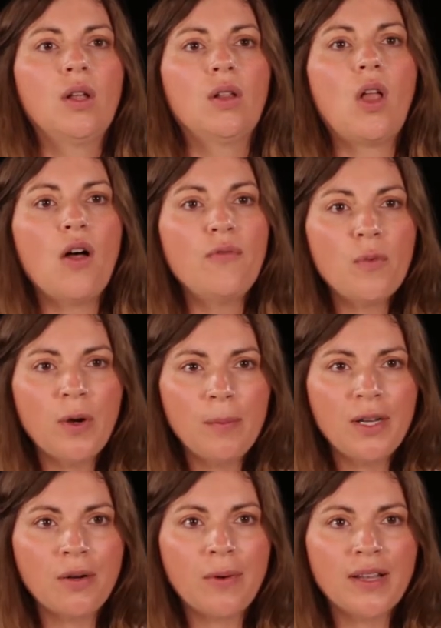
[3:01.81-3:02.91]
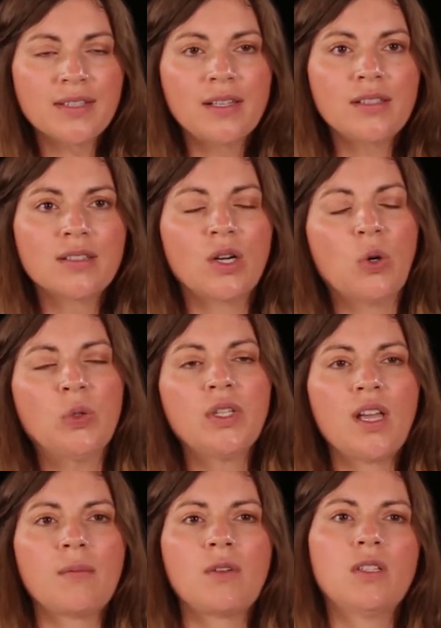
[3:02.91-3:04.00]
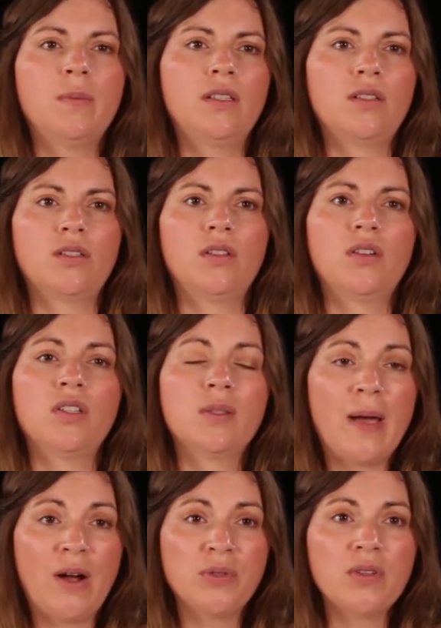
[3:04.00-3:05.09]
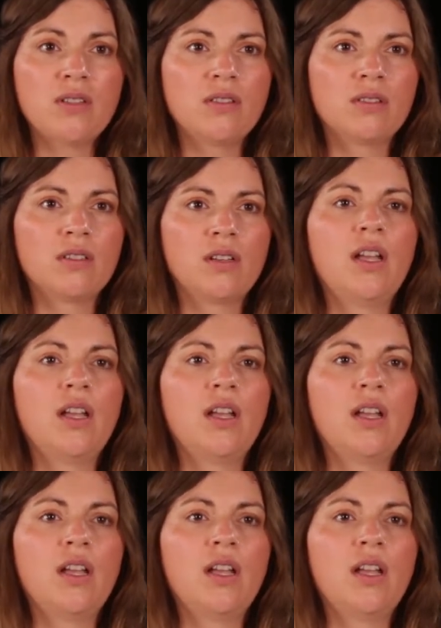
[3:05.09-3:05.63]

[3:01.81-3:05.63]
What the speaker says: Lawful permanent residents are only able to petition their spouses,